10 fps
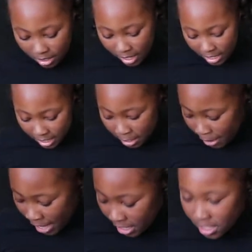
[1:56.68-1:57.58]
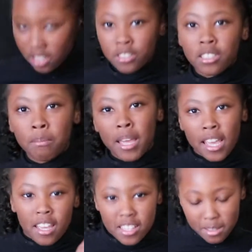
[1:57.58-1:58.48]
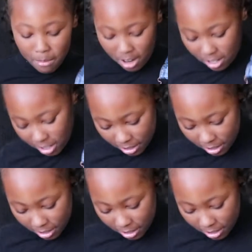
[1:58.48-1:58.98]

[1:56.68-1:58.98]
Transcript: let's get right into some ASMR.